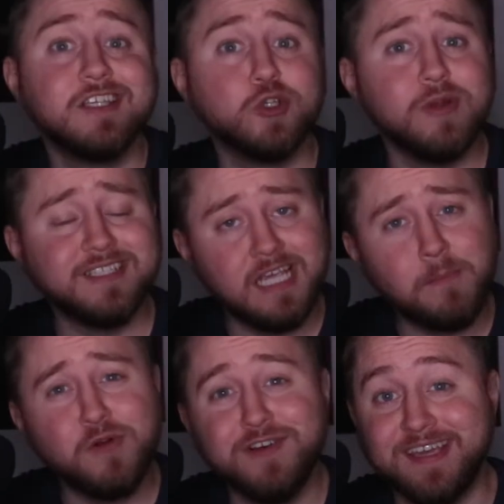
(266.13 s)
So an
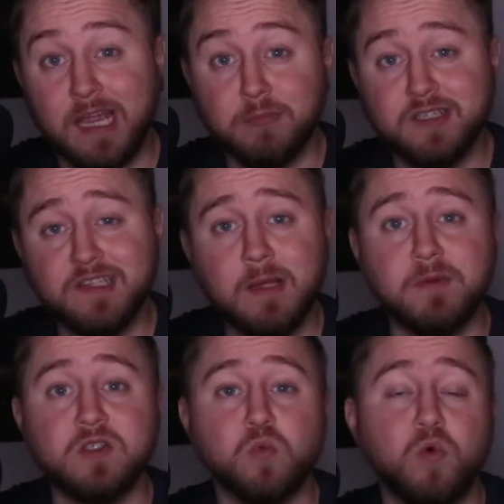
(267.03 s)
example of a gambling DApp
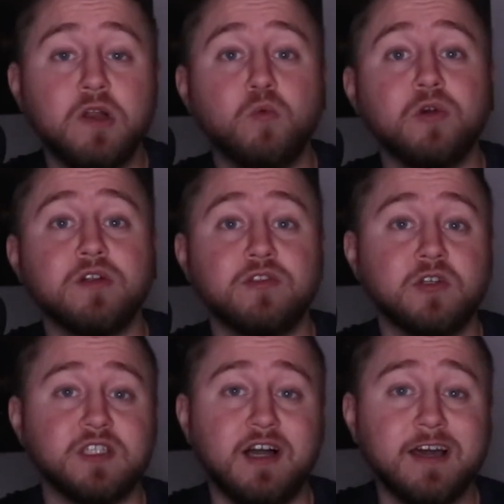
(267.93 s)
is one where
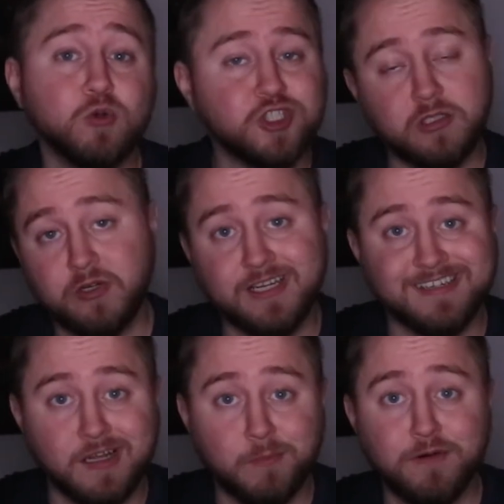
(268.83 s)
there's an auto-generated
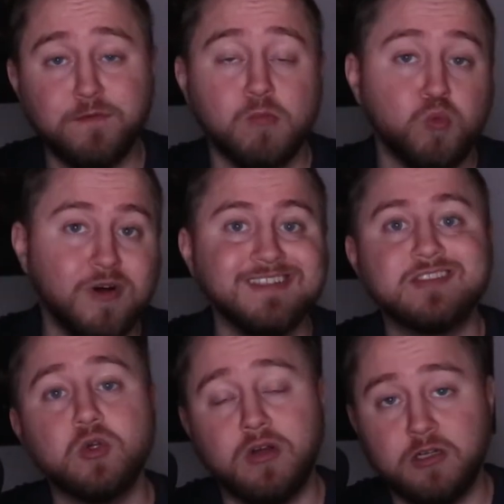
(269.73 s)
number from 1
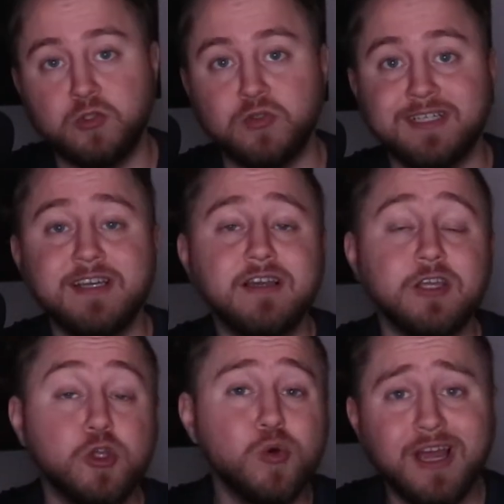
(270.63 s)
to 100.
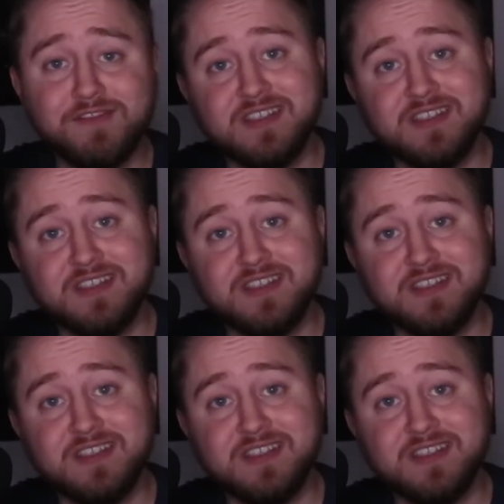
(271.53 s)
You have to